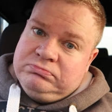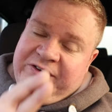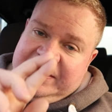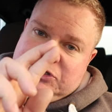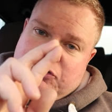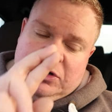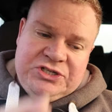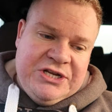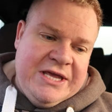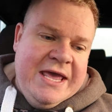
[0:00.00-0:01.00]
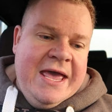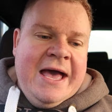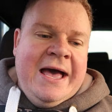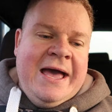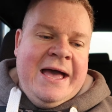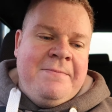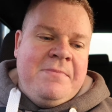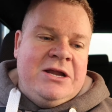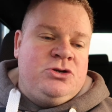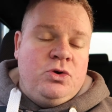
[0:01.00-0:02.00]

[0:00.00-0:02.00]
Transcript: Fingers crossed. I